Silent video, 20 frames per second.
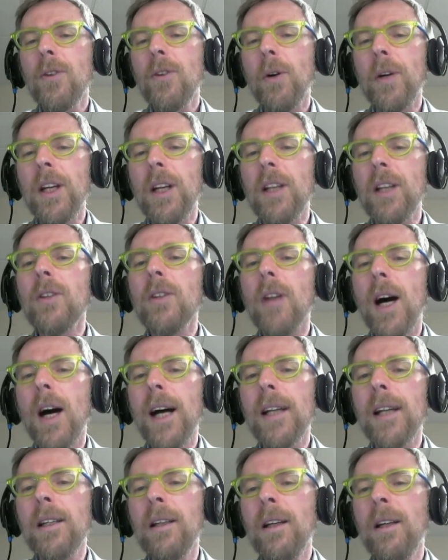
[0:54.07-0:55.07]
So it is
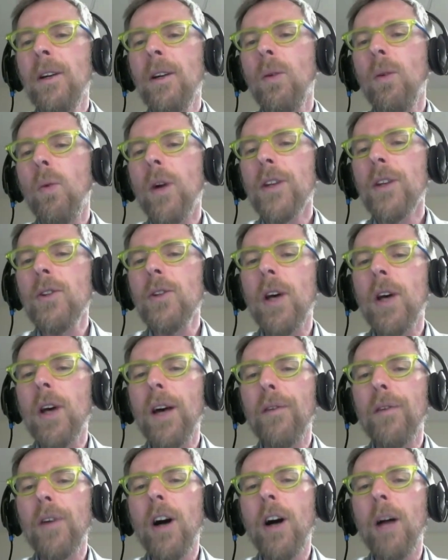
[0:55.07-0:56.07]
not once
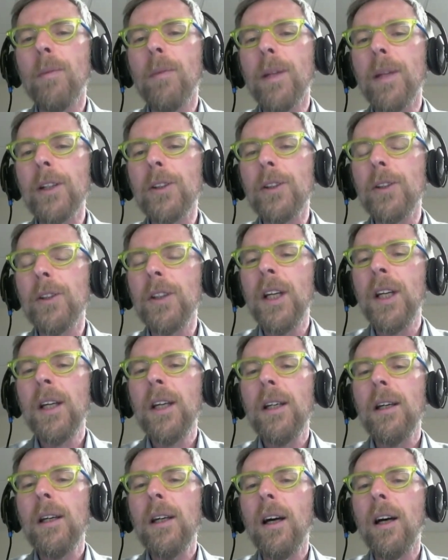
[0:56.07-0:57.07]
you have accomplished
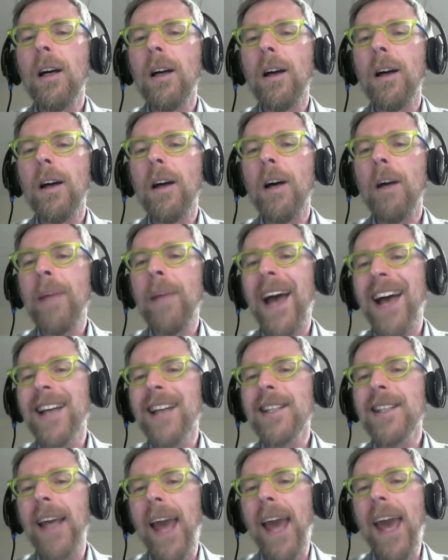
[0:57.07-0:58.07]
uh,
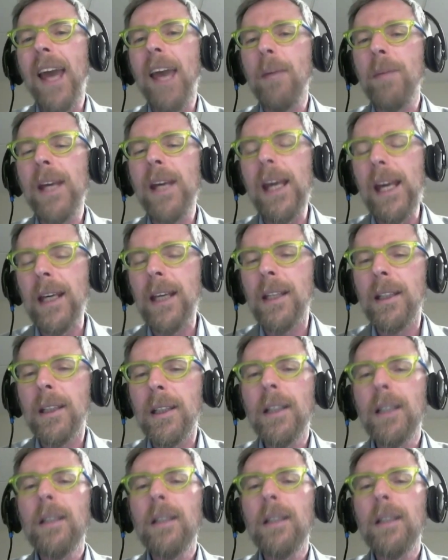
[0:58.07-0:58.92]
passing a peak